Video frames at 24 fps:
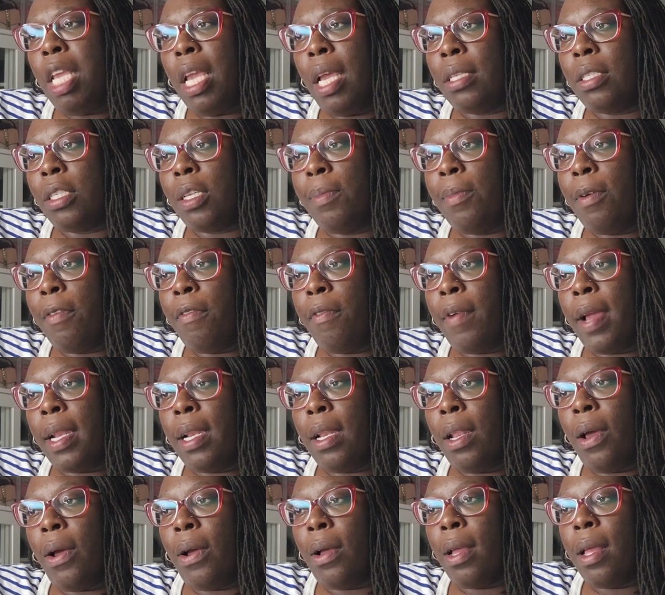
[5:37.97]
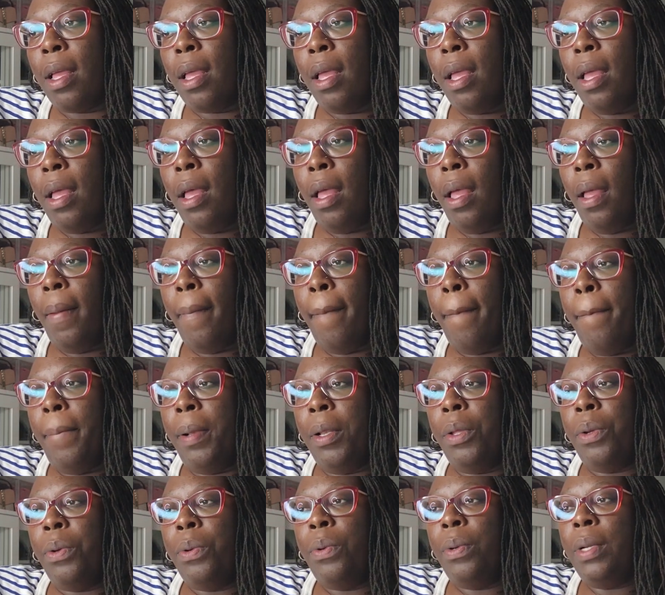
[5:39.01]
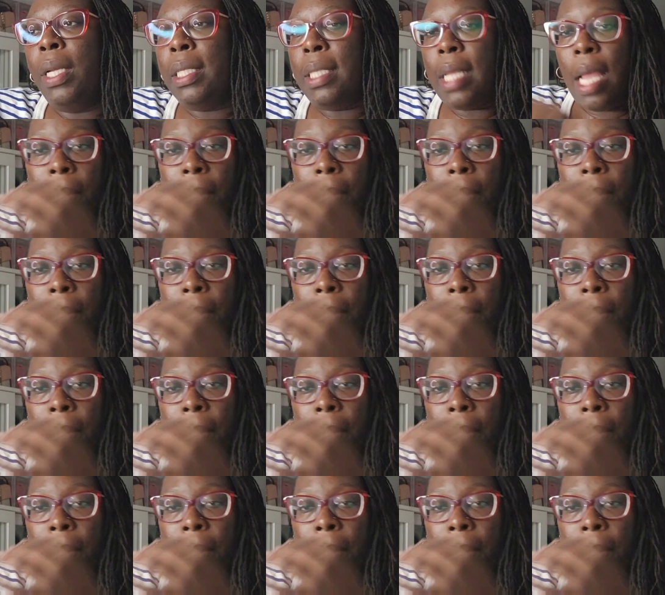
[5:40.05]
yeah, so moving right along. Blue